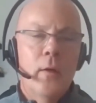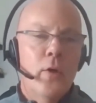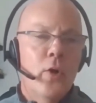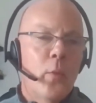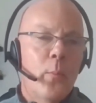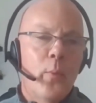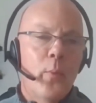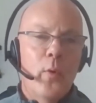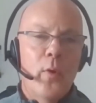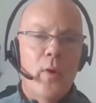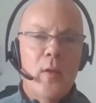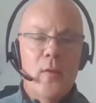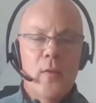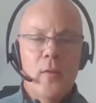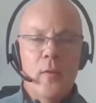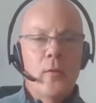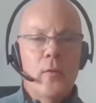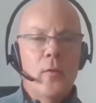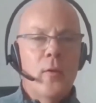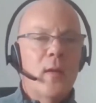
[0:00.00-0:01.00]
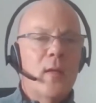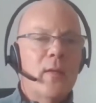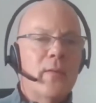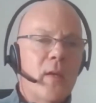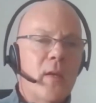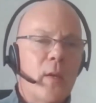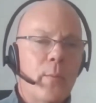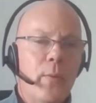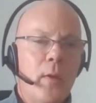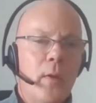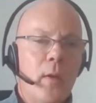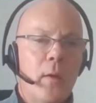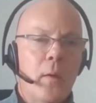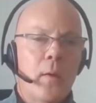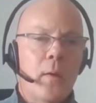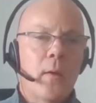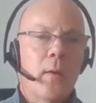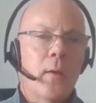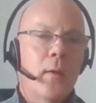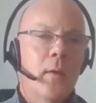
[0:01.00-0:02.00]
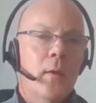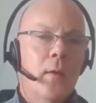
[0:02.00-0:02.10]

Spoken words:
hook point, your elevator pitch,